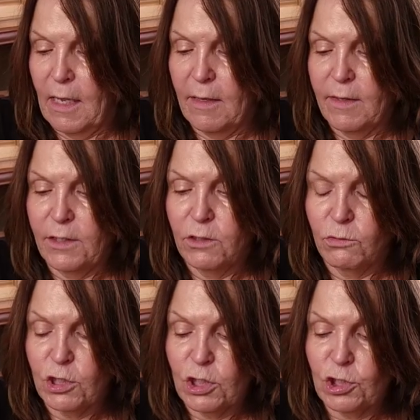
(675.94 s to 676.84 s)
And then
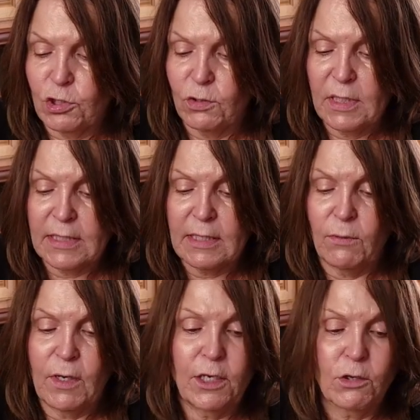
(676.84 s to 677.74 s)
you'll just stir this
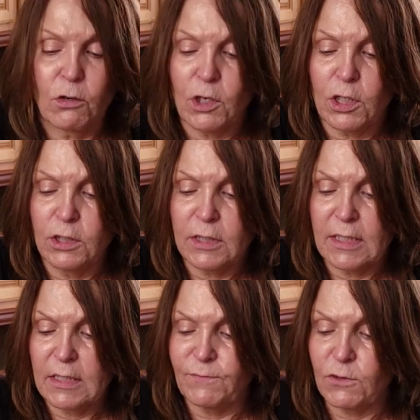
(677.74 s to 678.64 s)
on in. You're going to cook
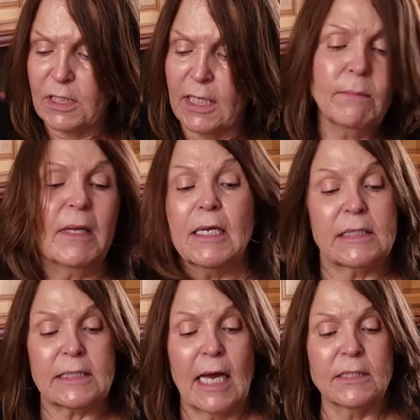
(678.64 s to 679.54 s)
this for 10
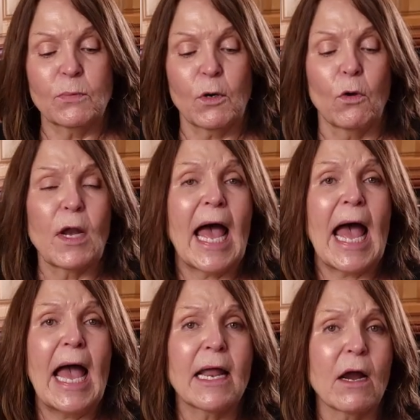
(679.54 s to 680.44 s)
minutes. Guys, we're going to
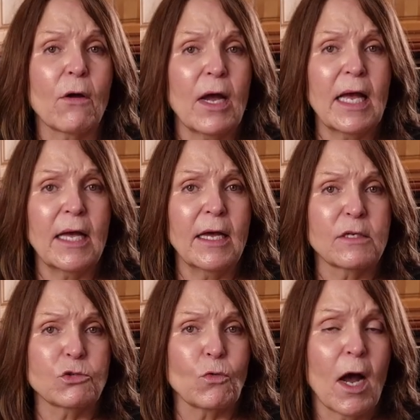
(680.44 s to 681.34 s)
add our
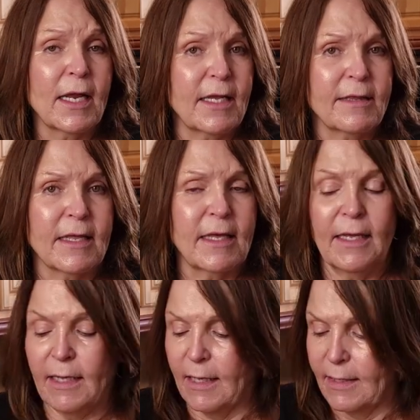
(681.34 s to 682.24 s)
eggs right at the
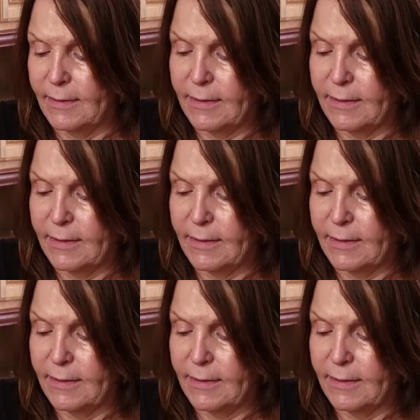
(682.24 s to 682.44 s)
end.